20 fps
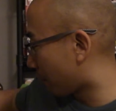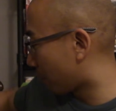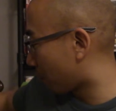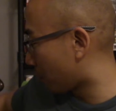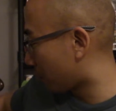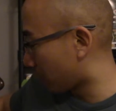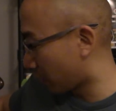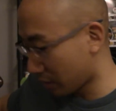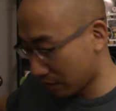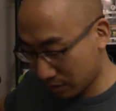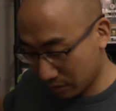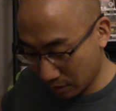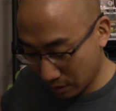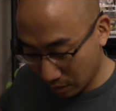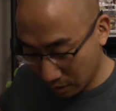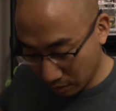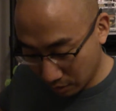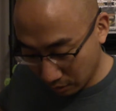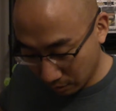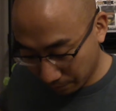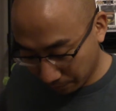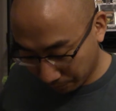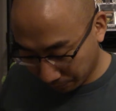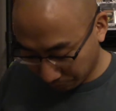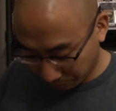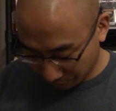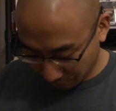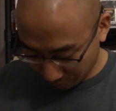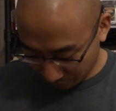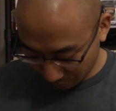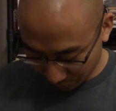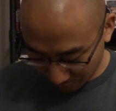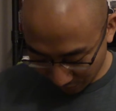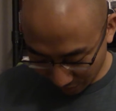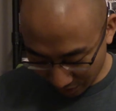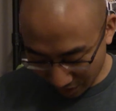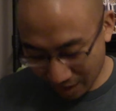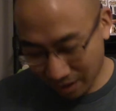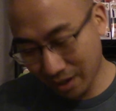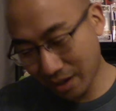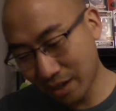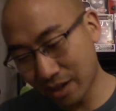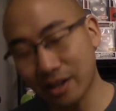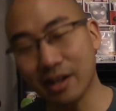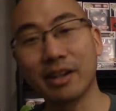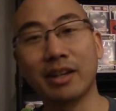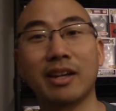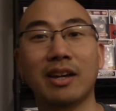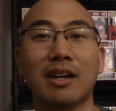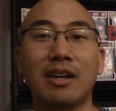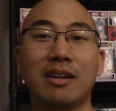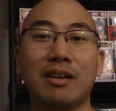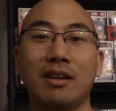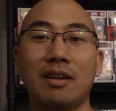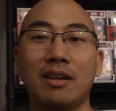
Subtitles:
one to get signed. And again,